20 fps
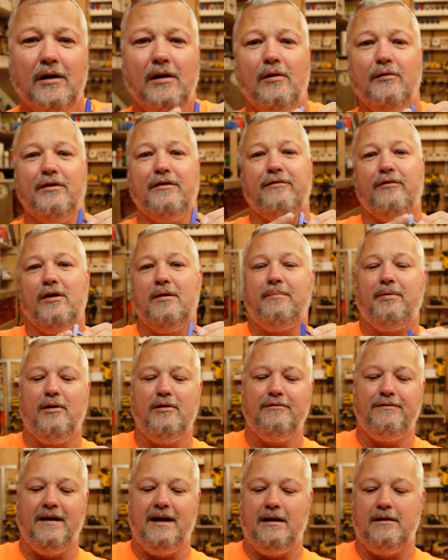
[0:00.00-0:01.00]
on the front
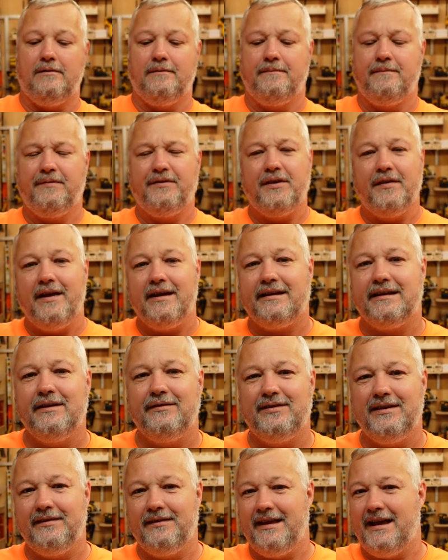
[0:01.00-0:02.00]
profile. So that
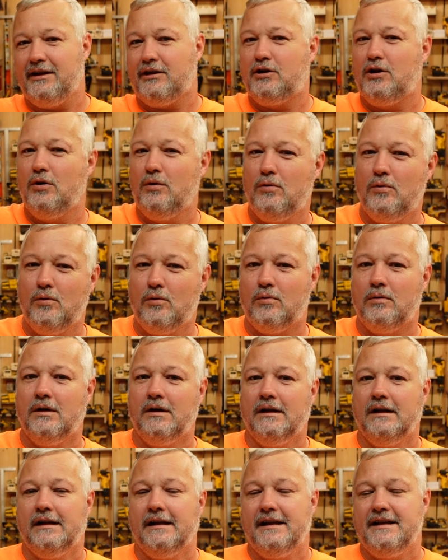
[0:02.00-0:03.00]
gives it that cool,
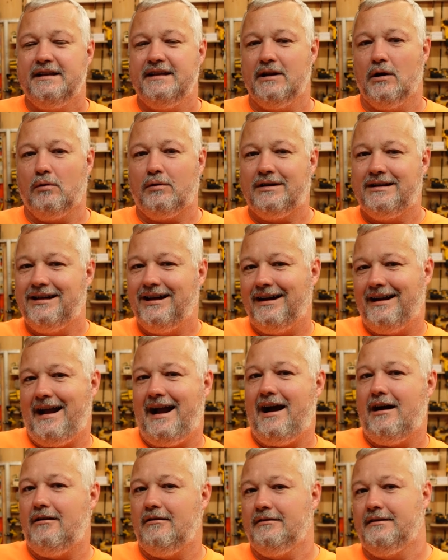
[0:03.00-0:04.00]
you know, cut
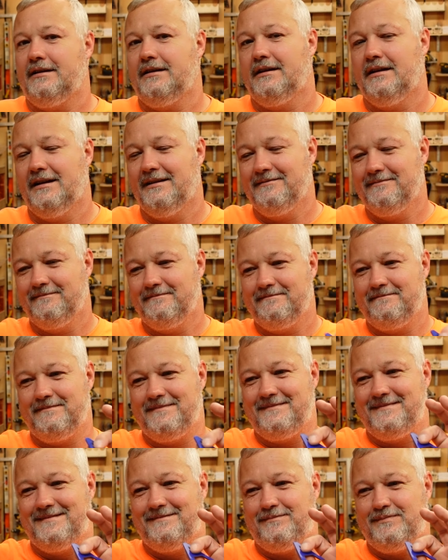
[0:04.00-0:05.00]
out
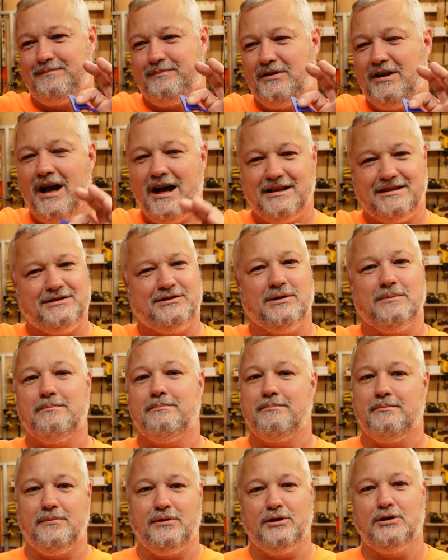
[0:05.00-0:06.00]

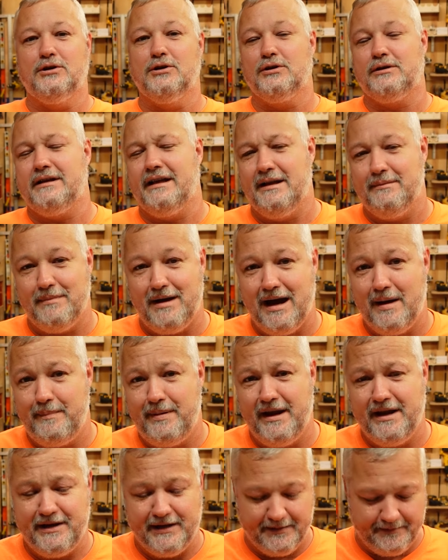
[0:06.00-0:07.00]
custom look in my
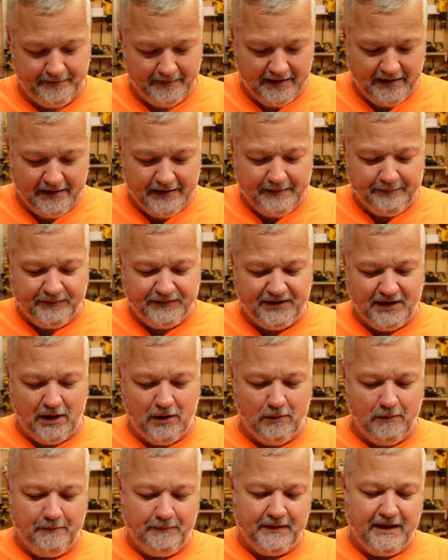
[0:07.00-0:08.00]
opinion.
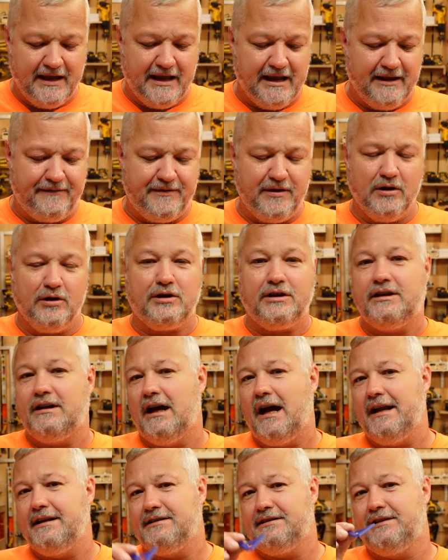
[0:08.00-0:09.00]
So if you're
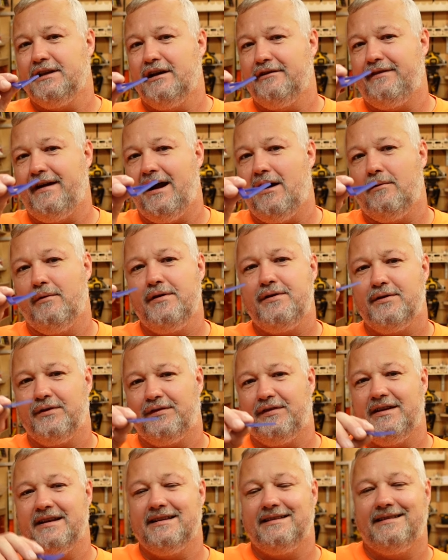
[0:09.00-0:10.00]
cutting stuff out with your
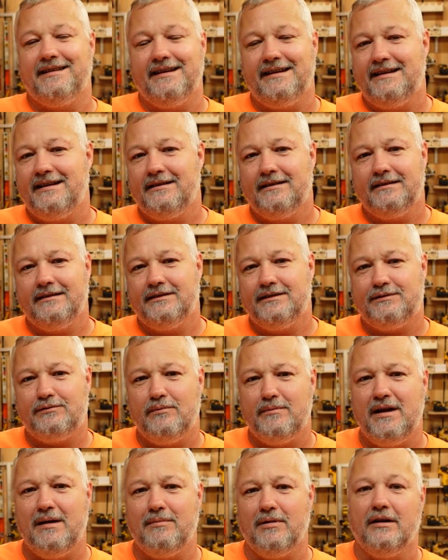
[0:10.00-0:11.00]
CNC, just
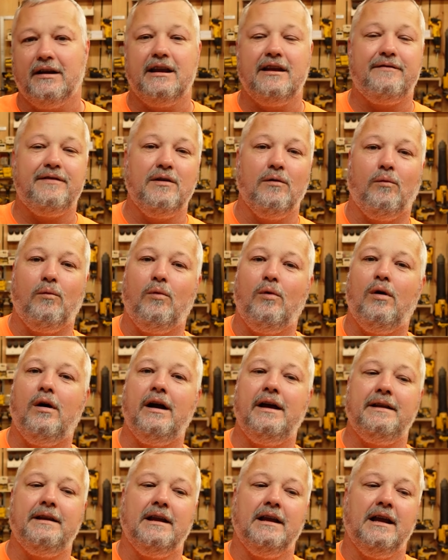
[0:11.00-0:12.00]
remember, if you
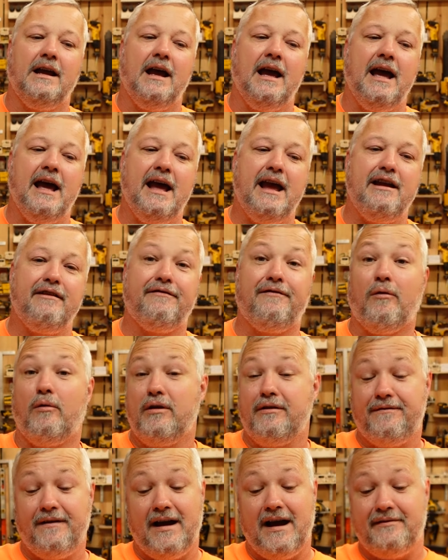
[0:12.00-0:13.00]
want a
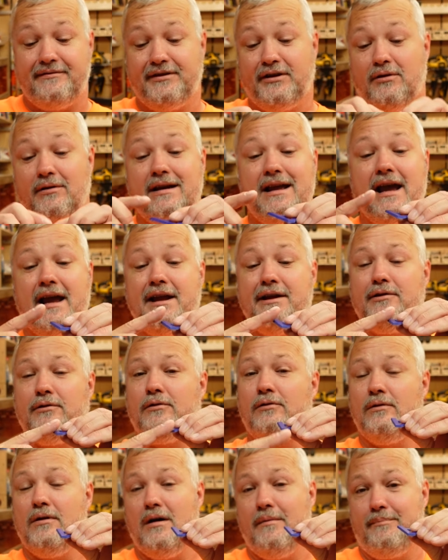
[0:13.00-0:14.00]
45 degree
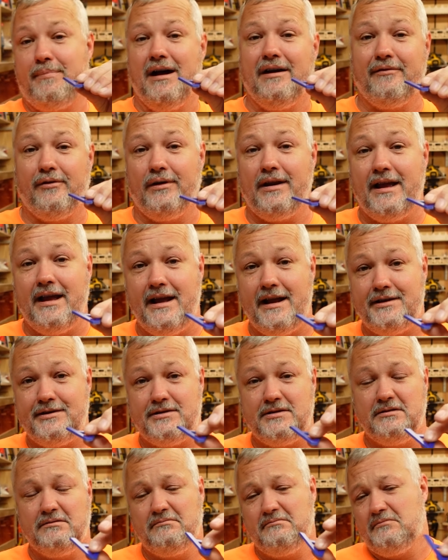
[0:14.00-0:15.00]
angle beveled
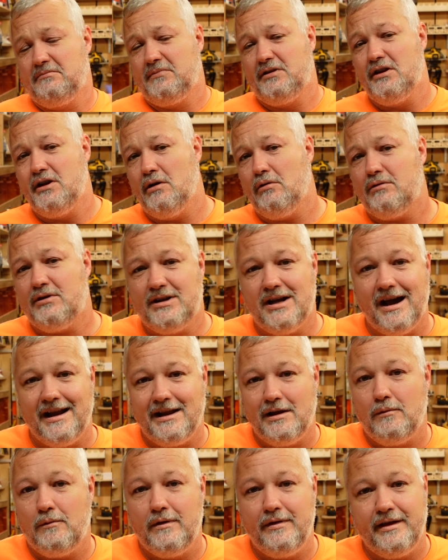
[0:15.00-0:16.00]
edge, you know, cut
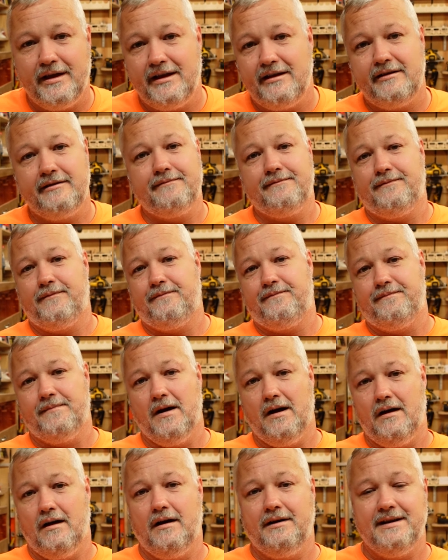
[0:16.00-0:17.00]
it with a
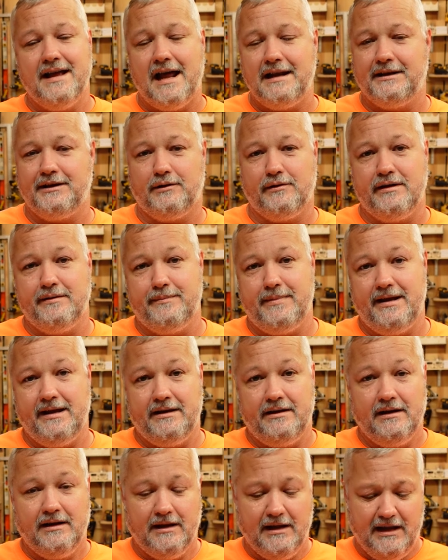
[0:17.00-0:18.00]
uh, 90 degree
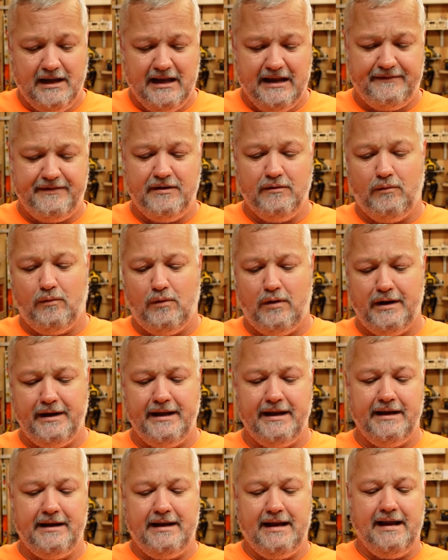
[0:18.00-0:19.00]
bit. If you want
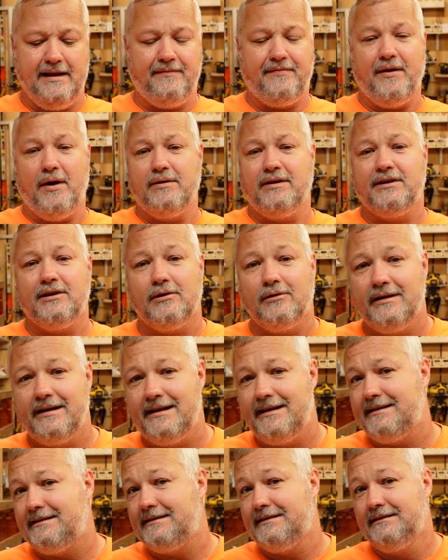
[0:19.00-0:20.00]
it at 30
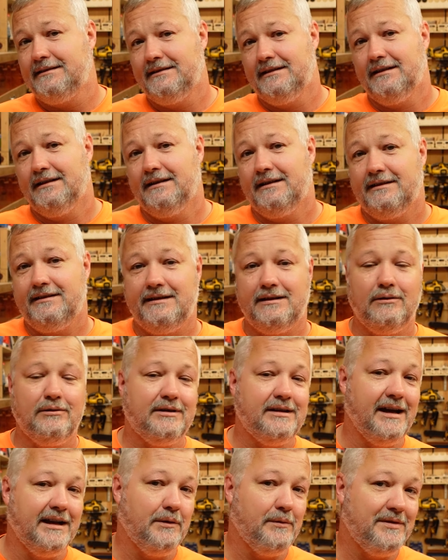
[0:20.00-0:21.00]
degrees, you don't
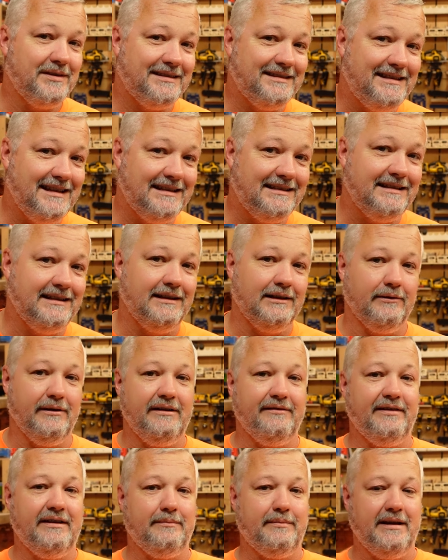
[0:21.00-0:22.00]
cut it with a 60
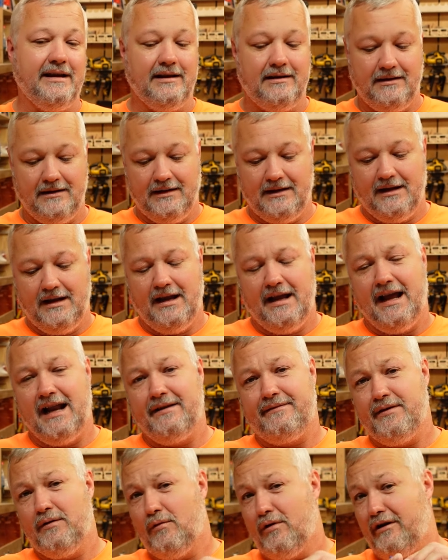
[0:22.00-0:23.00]
degree V-bit. And
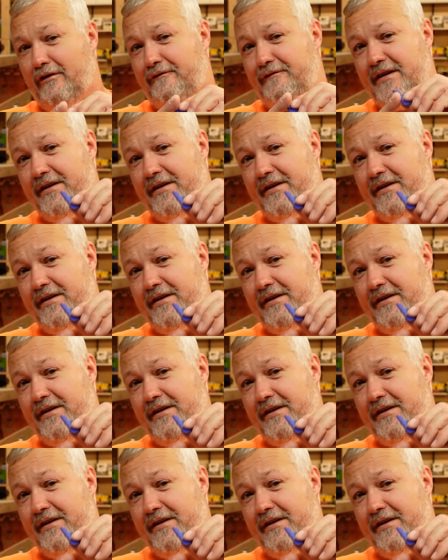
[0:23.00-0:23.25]
if you want a